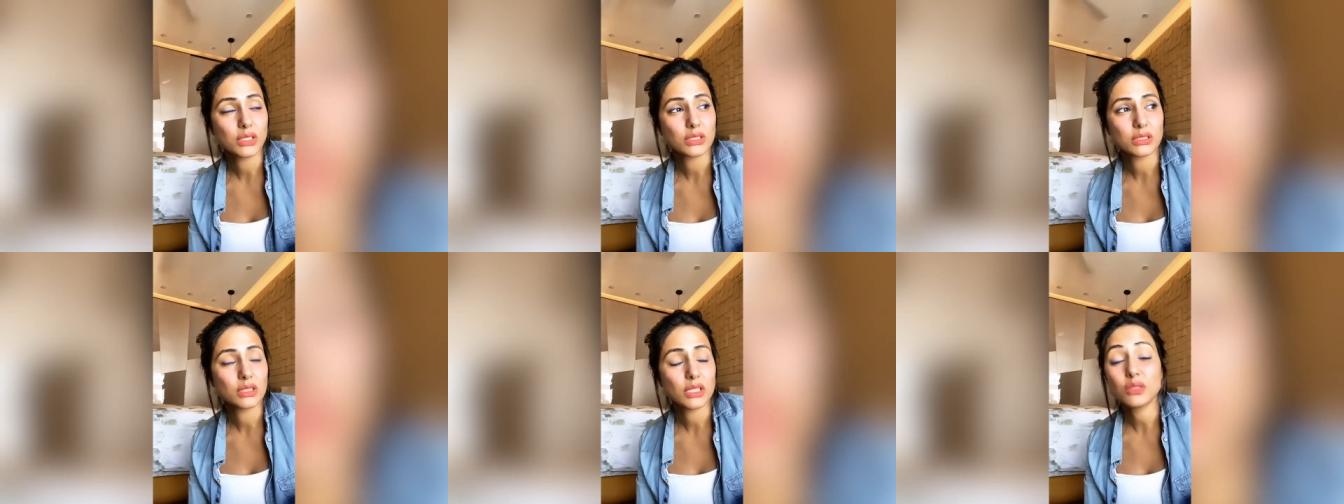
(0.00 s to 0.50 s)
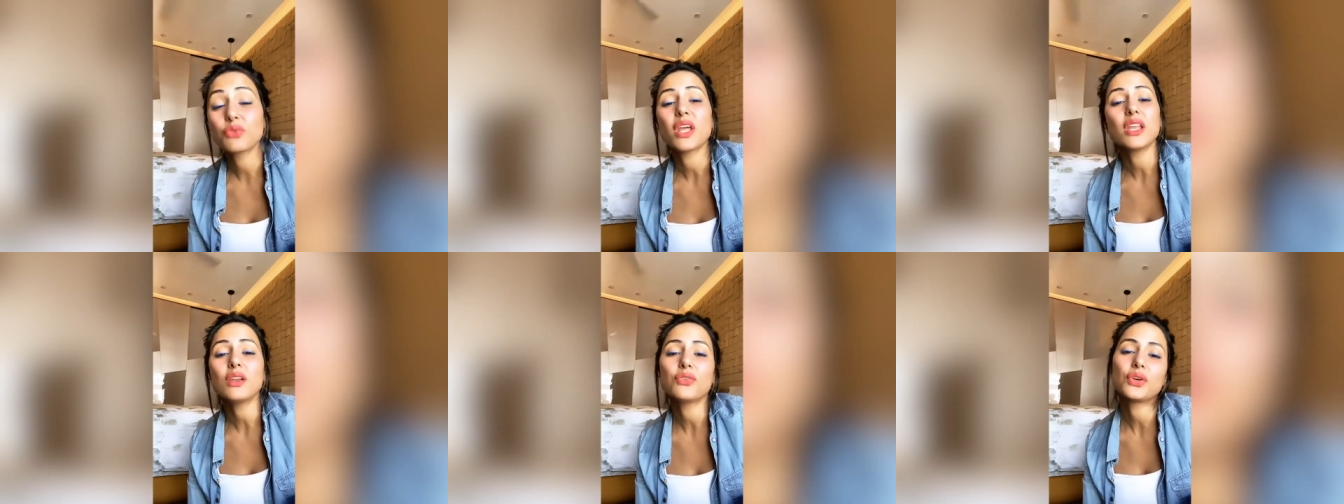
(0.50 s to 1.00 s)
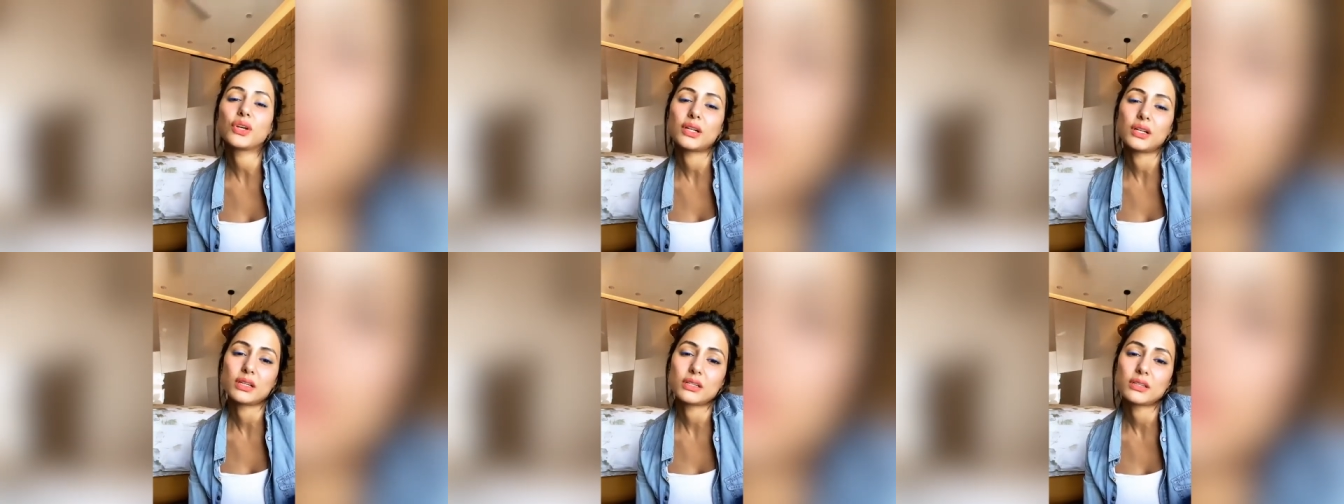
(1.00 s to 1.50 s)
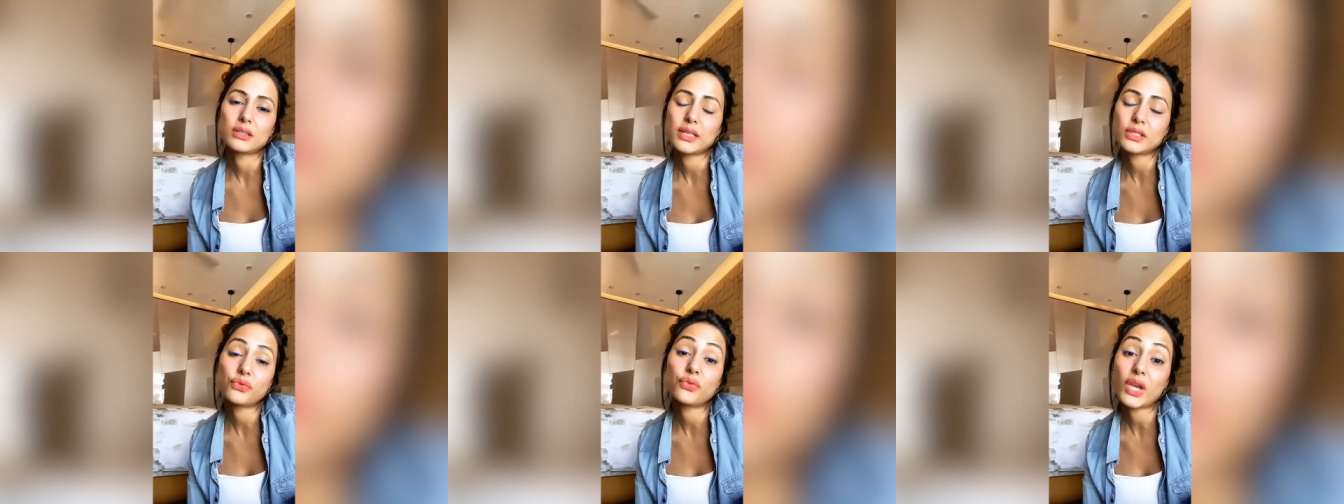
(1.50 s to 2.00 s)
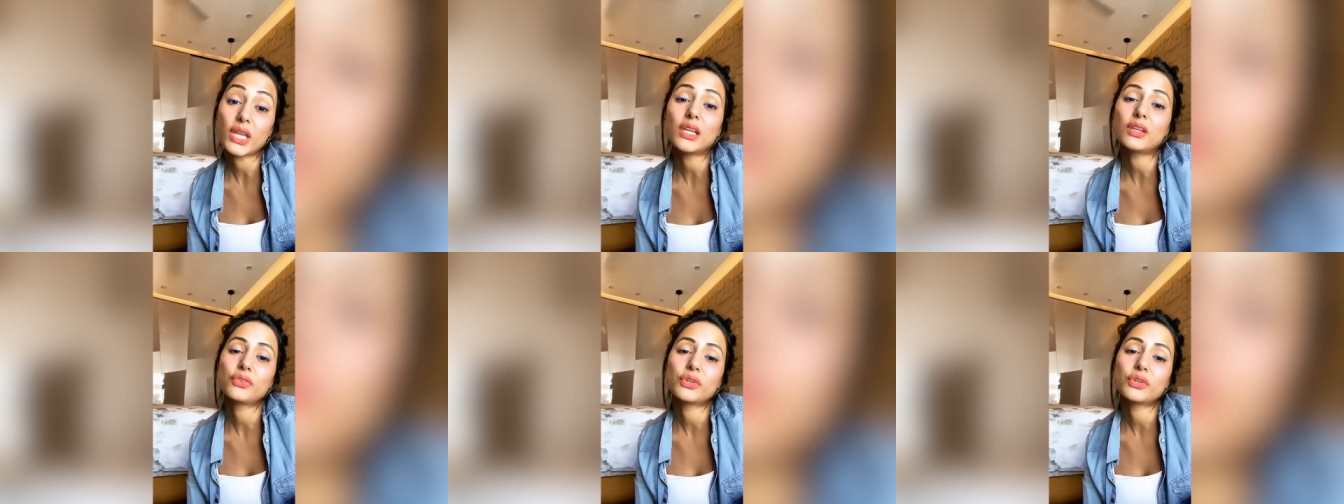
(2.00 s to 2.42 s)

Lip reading: It's very difficult. It's very